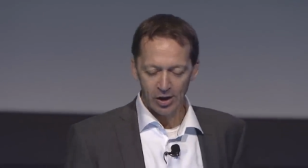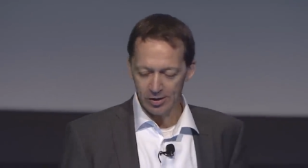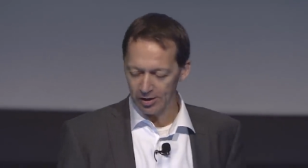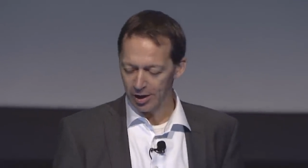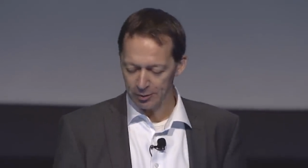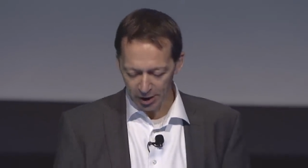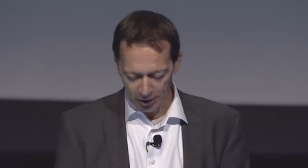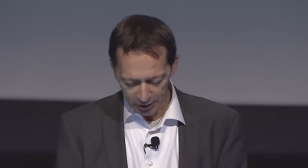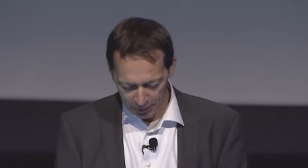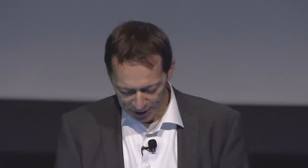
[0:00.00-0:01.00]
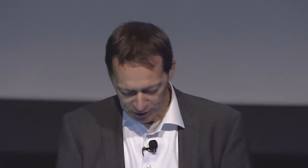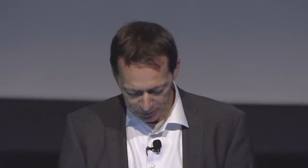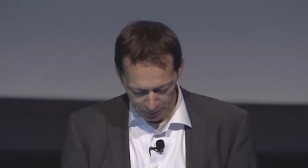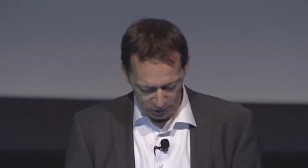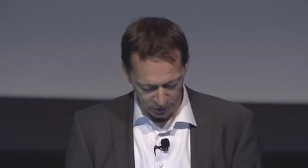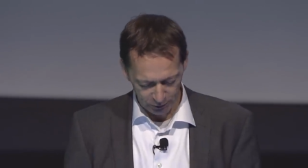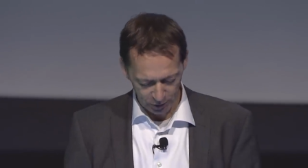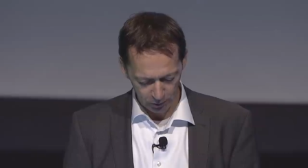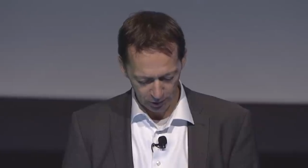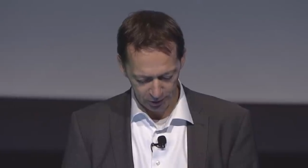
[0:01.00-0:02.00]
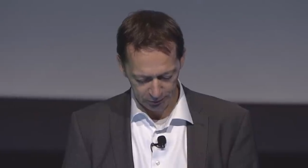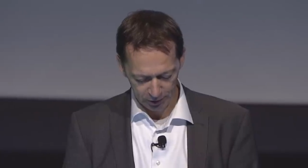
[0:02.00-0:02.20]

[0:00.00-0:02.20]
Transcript: And I'd imagine most of you have,